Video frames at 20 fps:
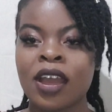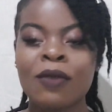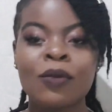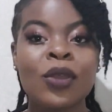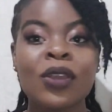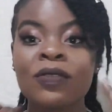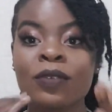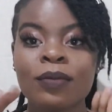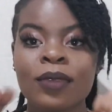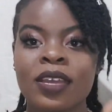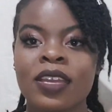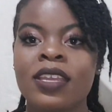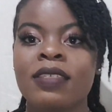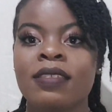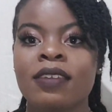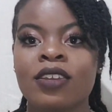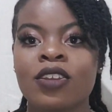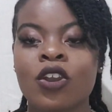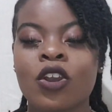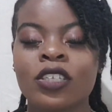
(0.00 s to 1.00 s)
away from
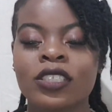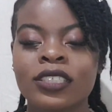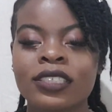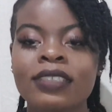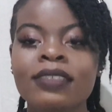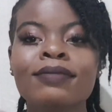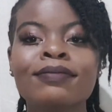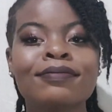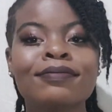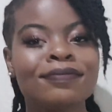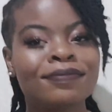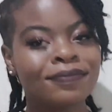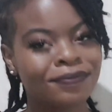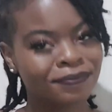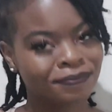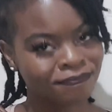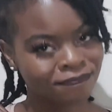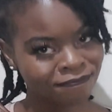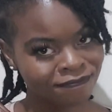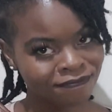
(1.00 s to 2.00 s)
anything cotton,
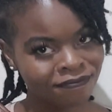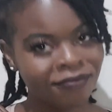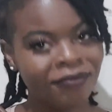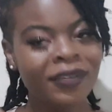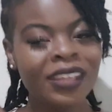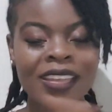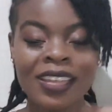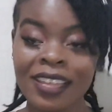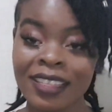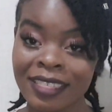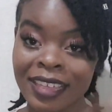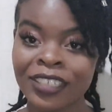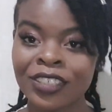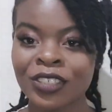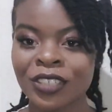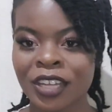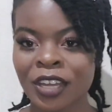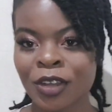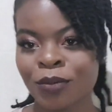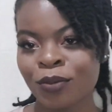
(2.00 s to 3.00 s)
that
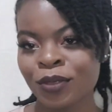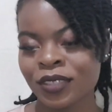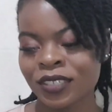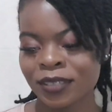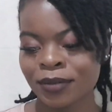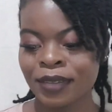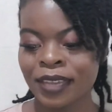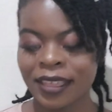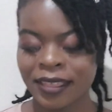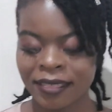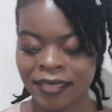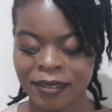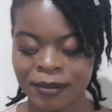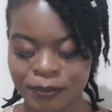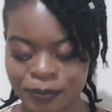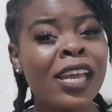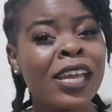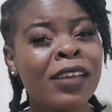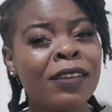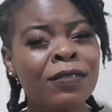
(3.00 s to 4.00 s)
should help with some length.
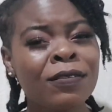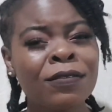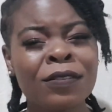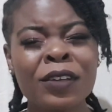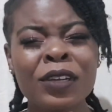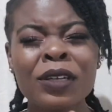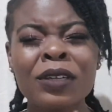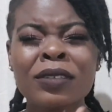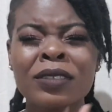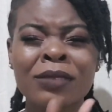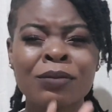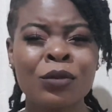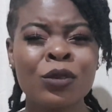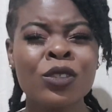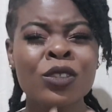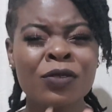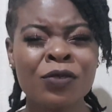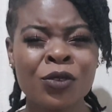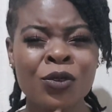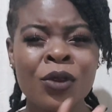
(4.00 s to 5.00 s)
If
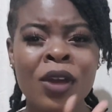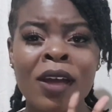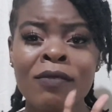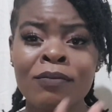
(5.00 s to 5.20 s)
most of you